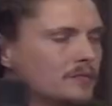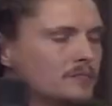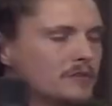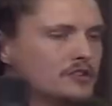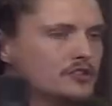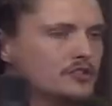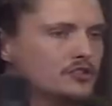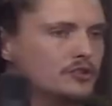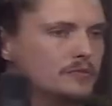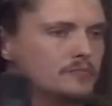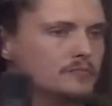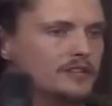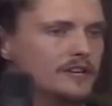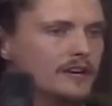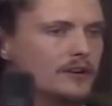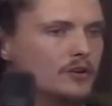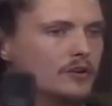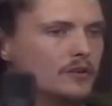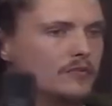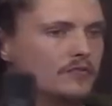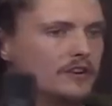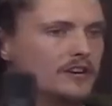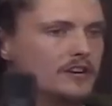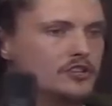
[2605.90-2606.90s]
Like mushrooms
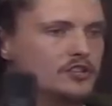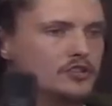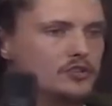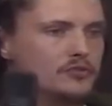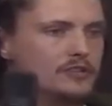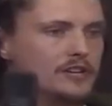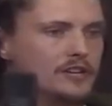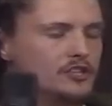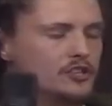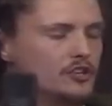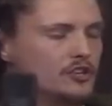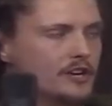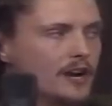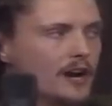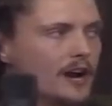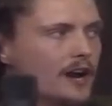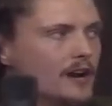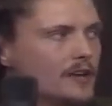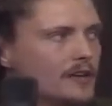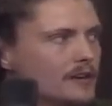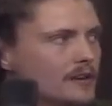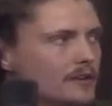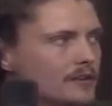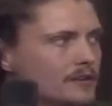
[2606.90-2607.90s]
can convince you that you're
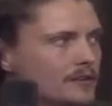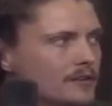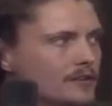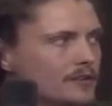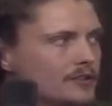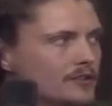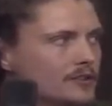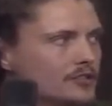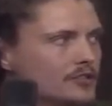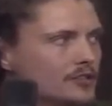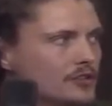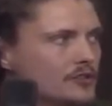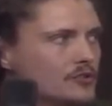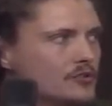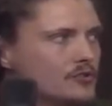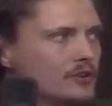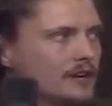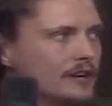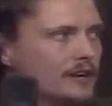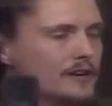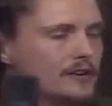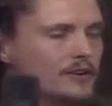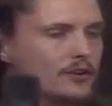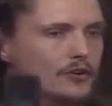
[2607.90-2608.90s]
dying, just so you
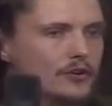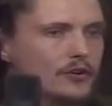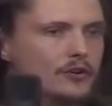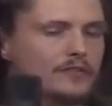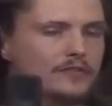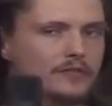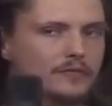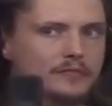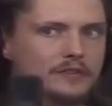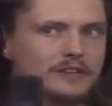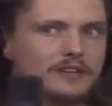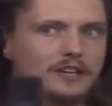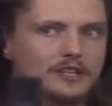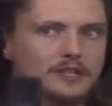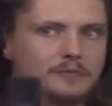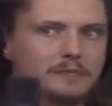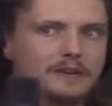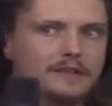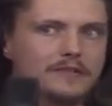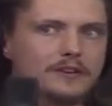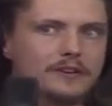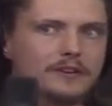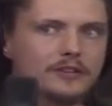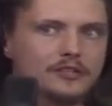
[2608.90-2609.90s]
can learn from the
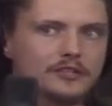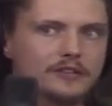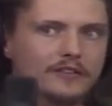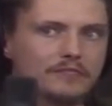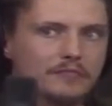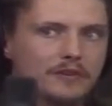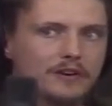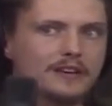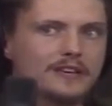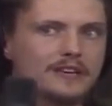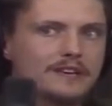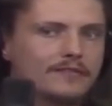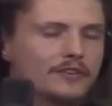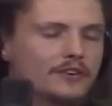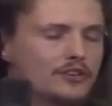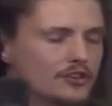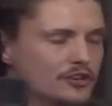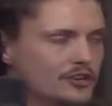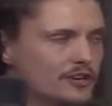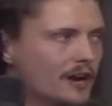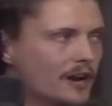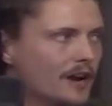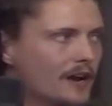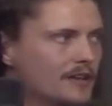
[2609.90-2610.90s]
experience of believing
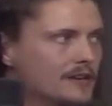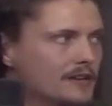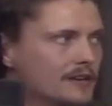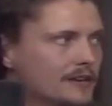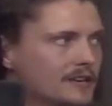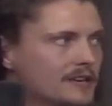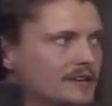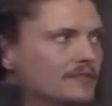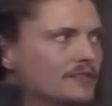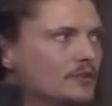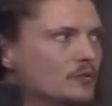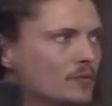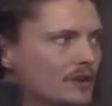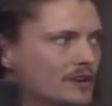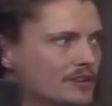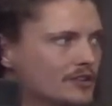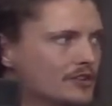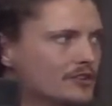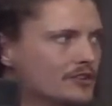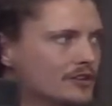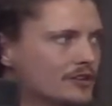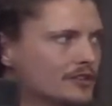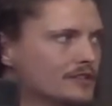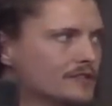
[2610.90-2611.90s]
you're oh, dying, okay. even when
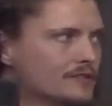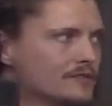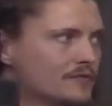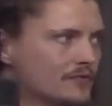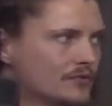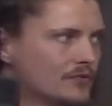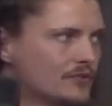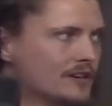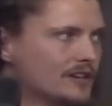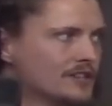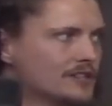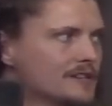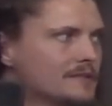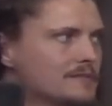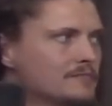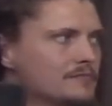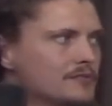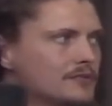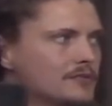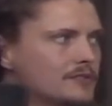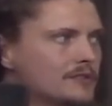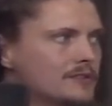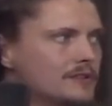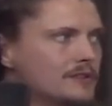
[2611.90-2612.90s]
you're not, for
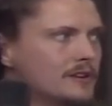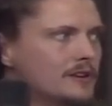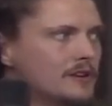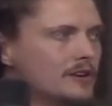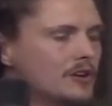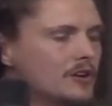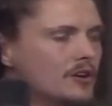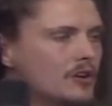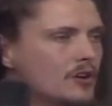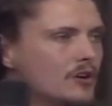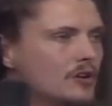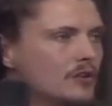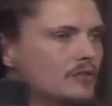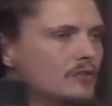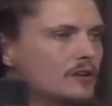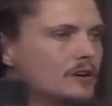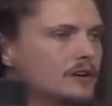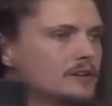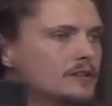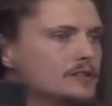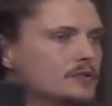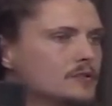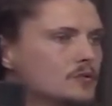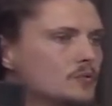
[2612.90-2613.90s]
example.
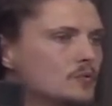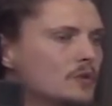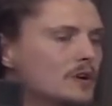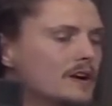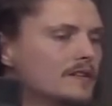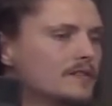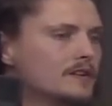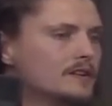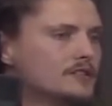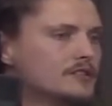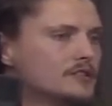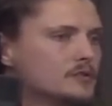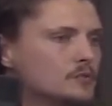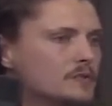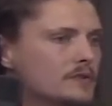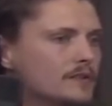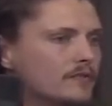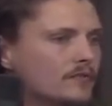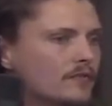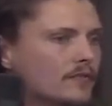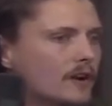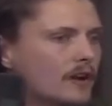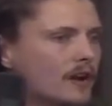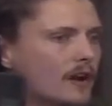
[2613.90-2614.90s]
Right? Whereas
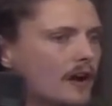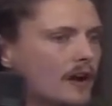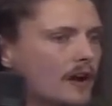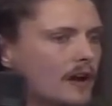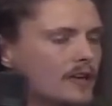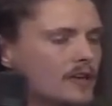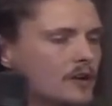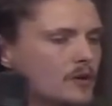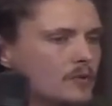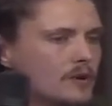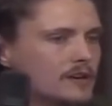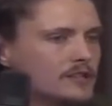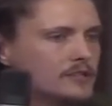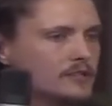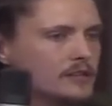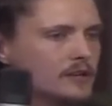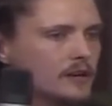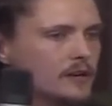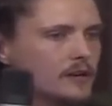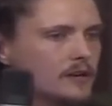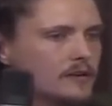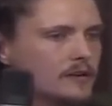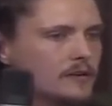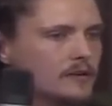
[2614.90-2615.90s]
with
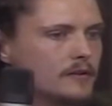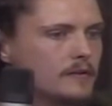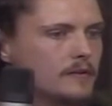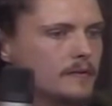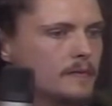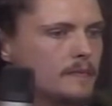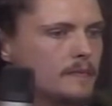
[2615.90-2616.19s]
ayahuasca,